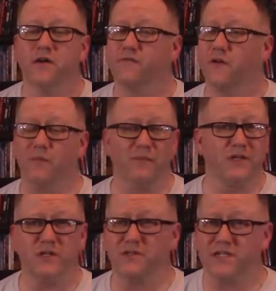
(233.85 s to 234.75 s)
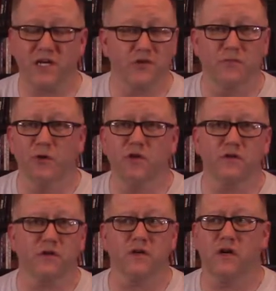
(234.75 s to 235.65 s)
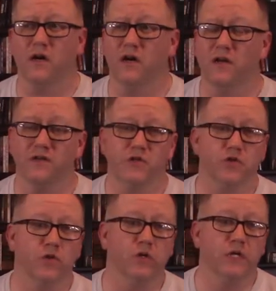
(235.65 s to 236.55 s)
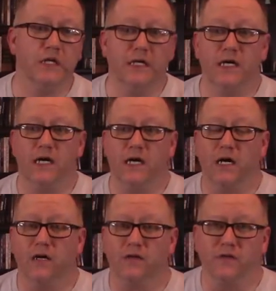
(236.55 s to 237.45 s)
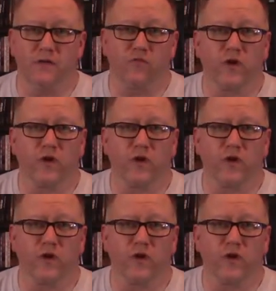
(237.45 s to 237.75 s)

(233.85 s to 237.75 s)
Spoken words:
From Sandra Bullock to the